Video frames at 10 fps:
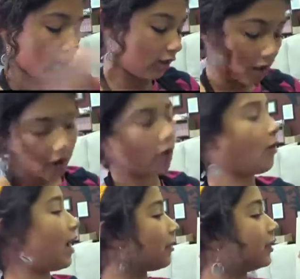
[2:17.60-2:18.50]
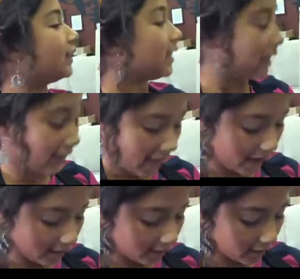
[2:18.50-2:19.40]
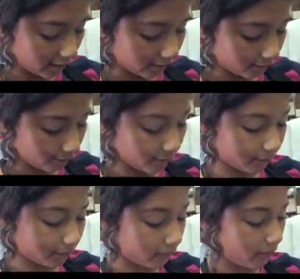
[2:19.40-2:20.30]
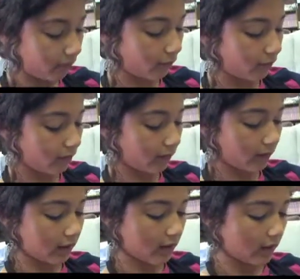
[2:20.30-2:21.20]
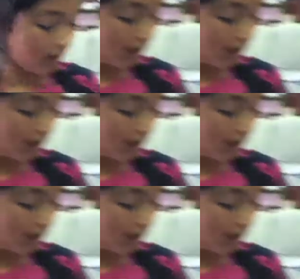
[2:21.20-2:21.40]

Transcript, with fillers: No, I already did that. Now you're on the part where the